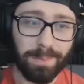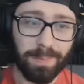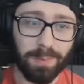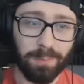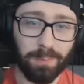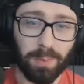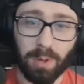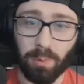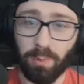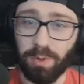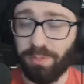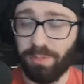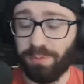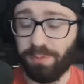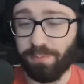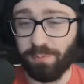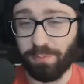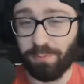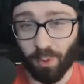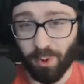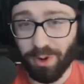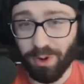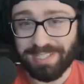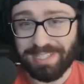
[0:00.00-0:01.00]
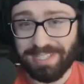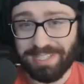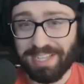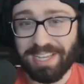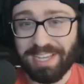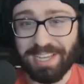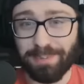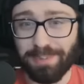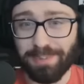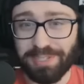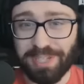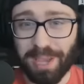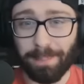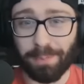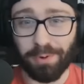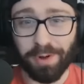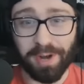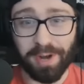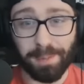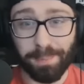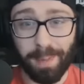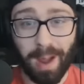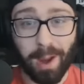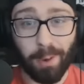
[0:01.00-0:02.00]
But with four teams
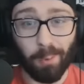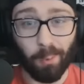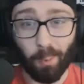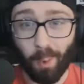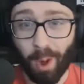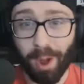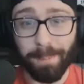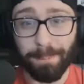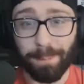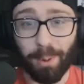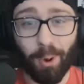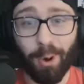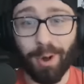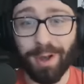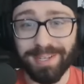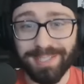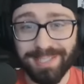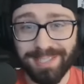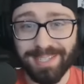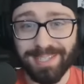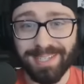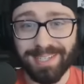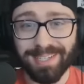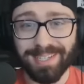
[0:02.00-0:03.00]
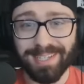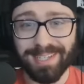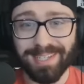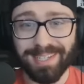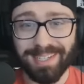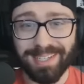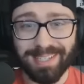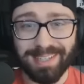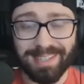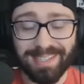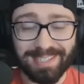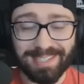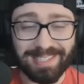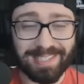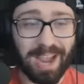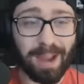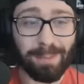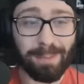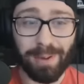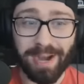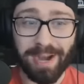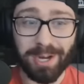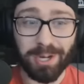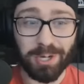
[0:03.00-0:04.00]
separated by 1 point, these
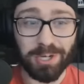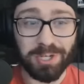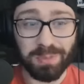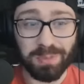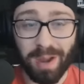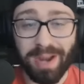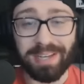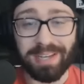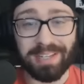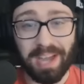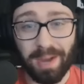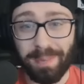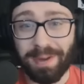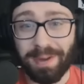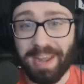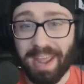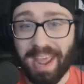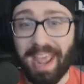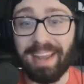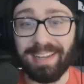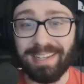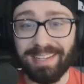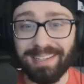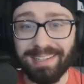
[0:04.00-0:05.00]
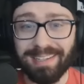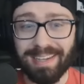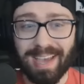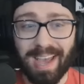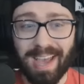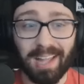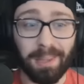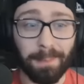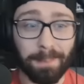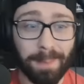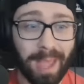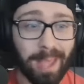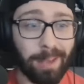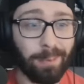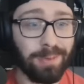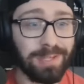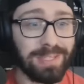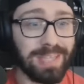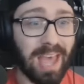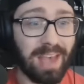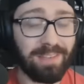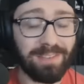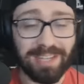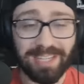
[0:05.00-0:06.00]
tiebreakers might come in handy. And the
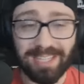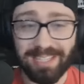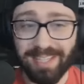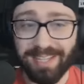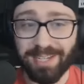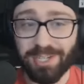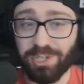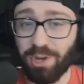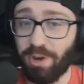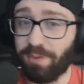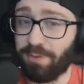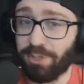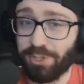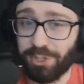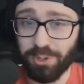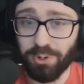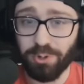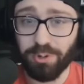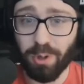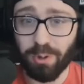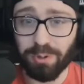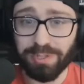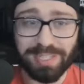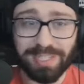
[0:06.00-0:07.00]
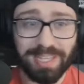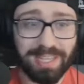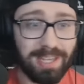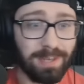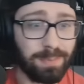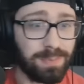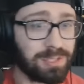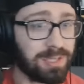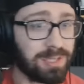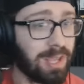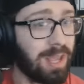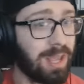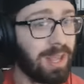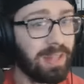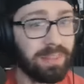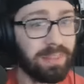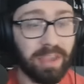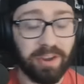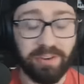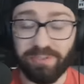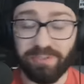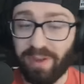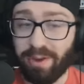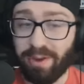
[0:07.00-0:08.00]
Penguins have it clinched over two of those teams.
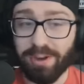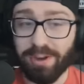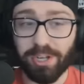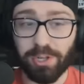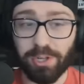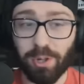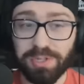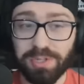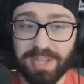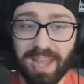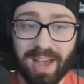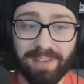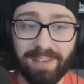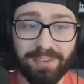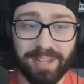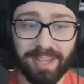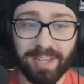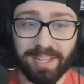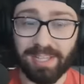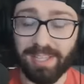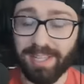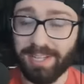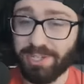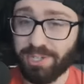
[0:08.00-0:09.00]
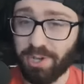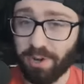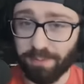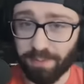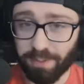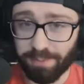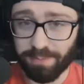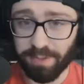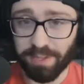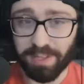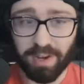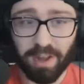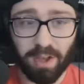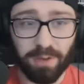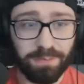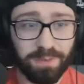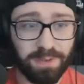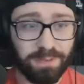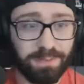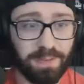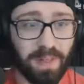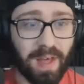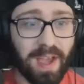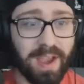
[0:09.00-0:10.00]
They're very close to having it clinched over the
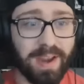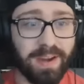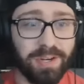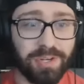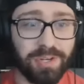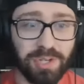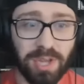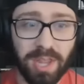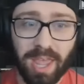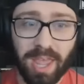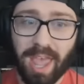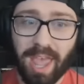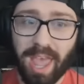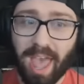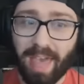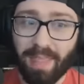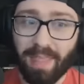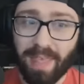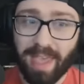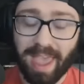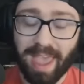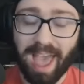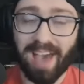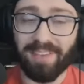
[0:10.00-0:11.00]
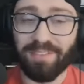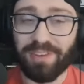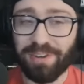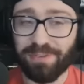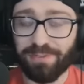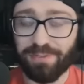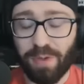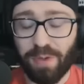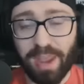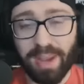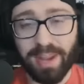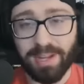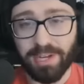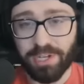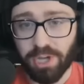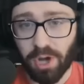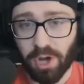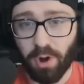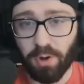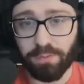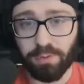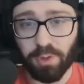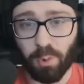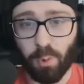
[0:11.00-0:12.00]
Philadelphia Flyers, and they have an advantage
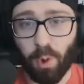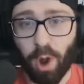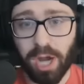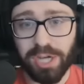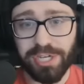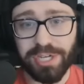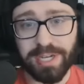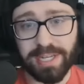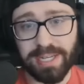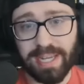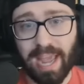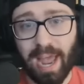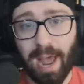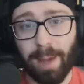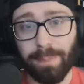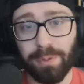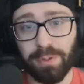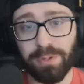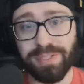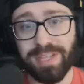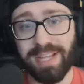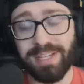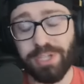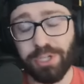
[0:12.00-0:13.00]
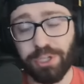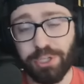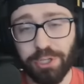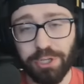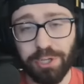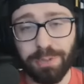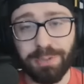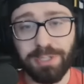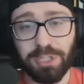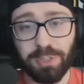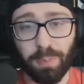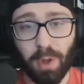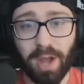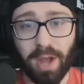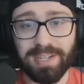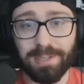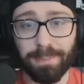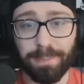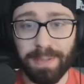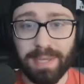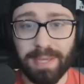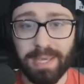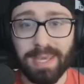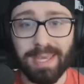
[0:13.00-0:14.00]
over the Washington Capitals. That's a good spot to
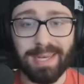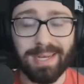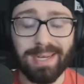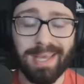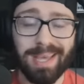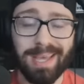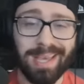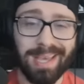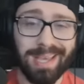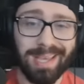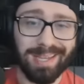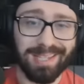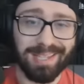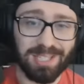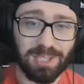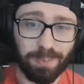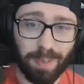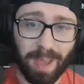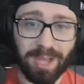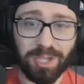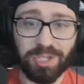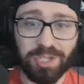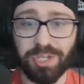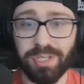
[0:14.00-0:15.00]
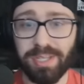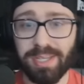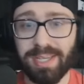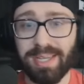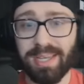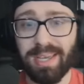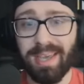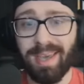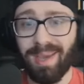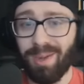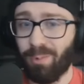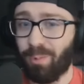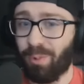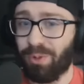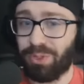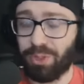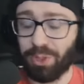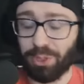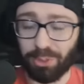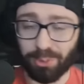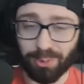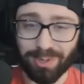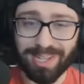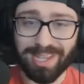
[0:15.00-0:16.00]
be in, especially with
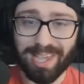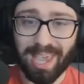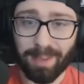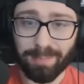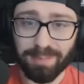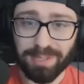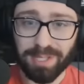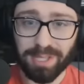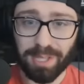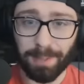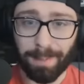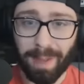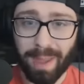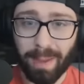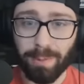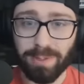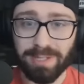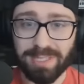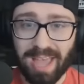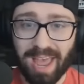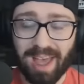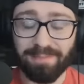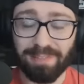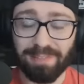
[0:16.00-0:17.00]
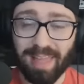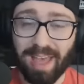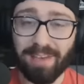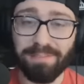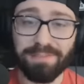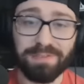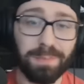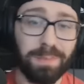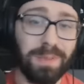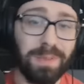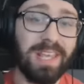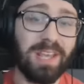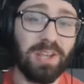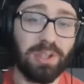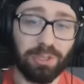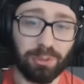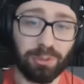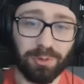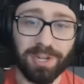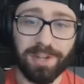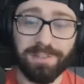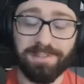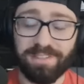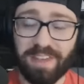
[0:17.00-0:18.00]
the three games that the Penguins have left being
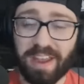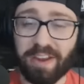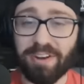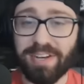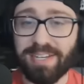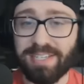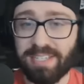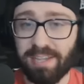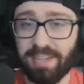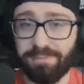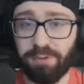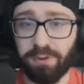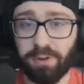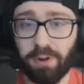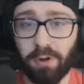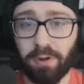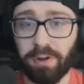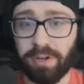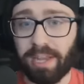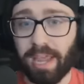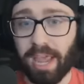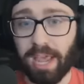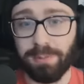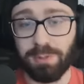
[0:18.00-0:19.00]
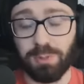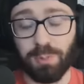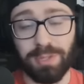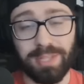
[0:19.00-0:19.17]
three very difficult games.